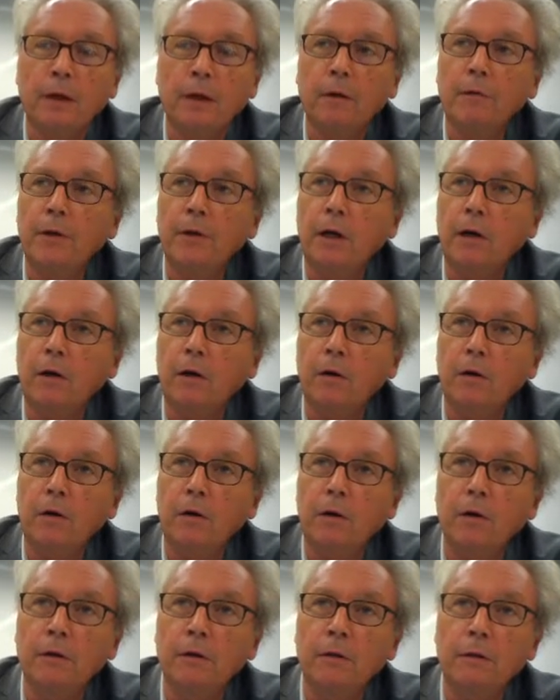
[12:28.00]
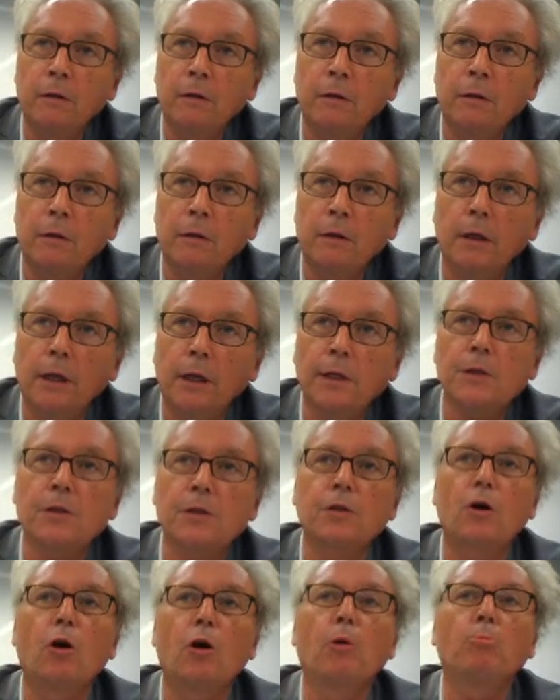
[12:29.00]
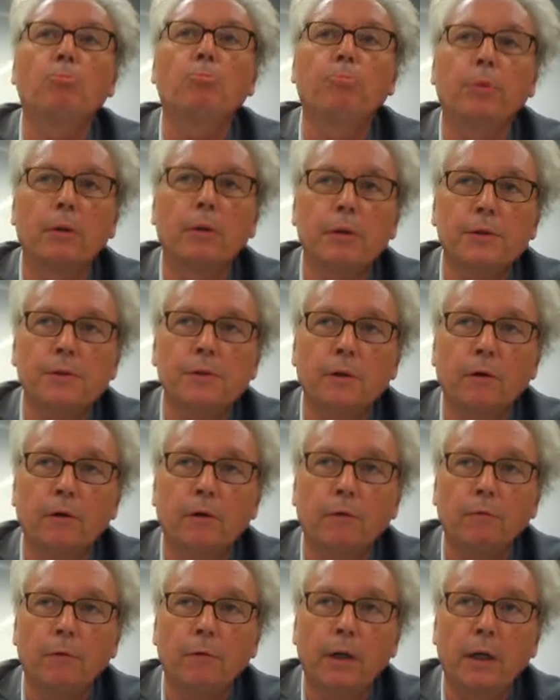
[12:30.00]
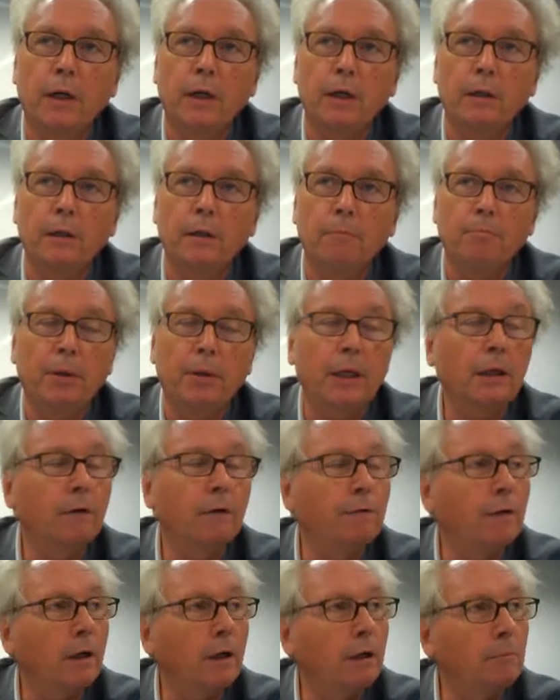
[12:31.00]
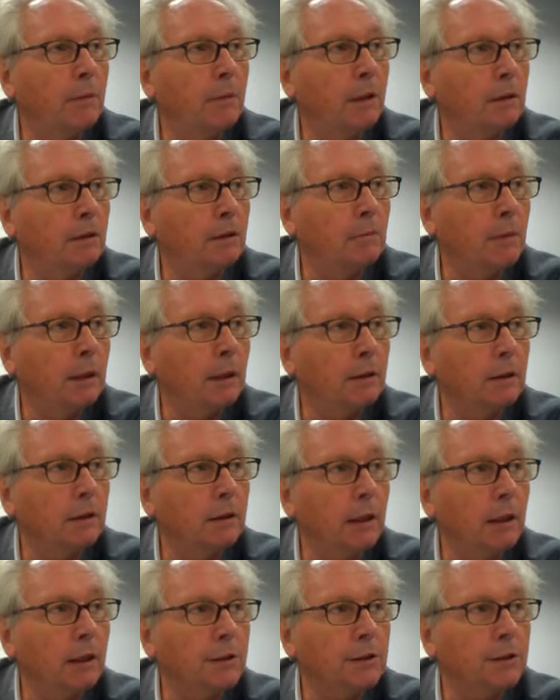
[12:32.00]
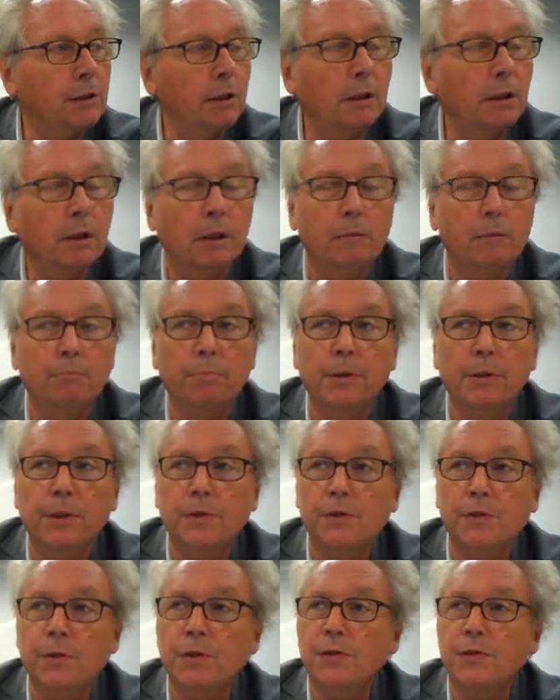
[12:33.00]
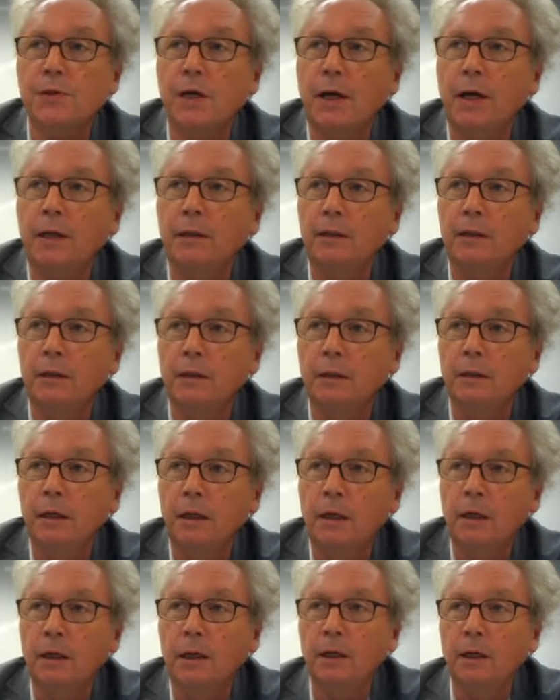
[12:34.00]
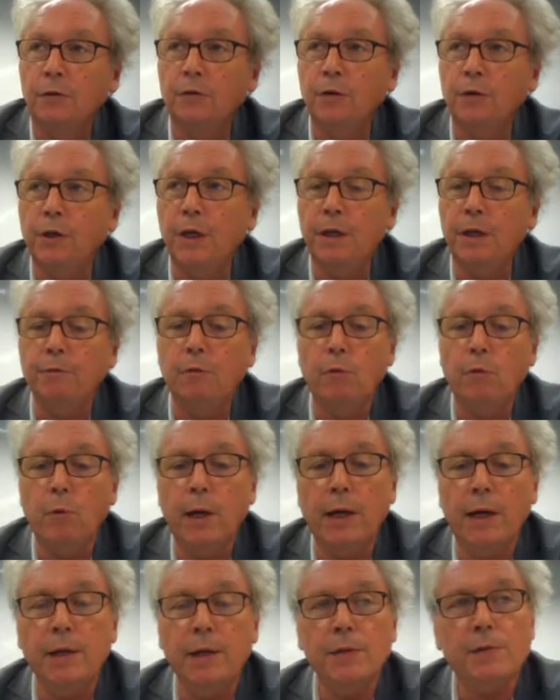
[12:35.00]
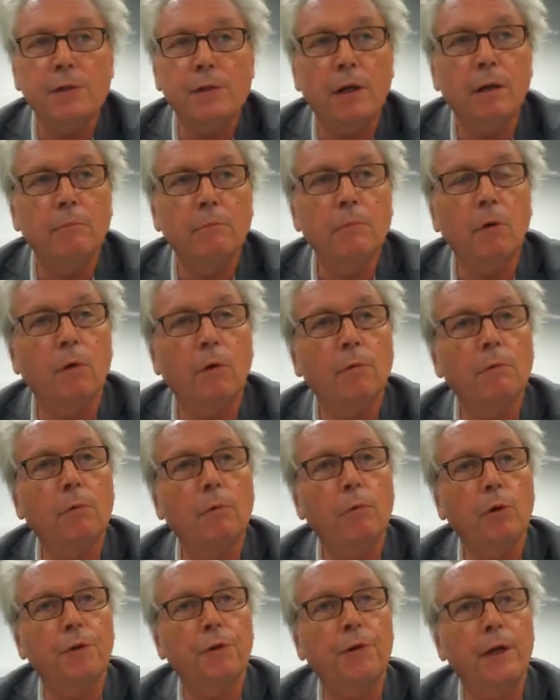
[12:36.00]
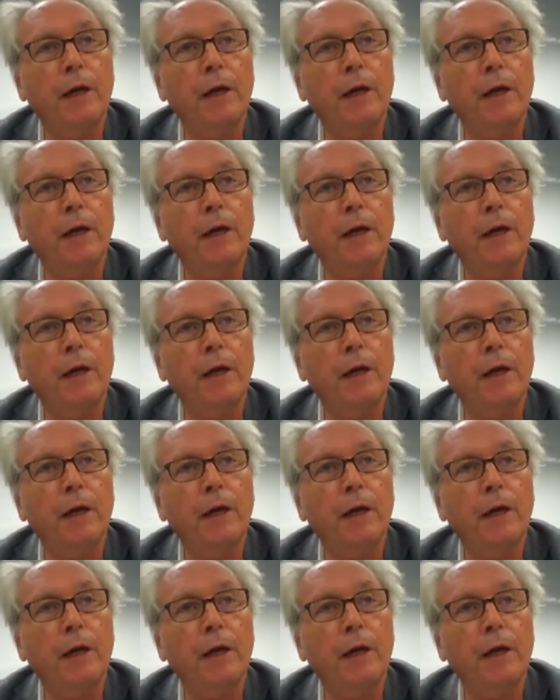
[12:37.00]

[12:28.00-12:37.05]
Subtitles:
There are examples of where big pharma, the multinational companies, decided to give away some of what they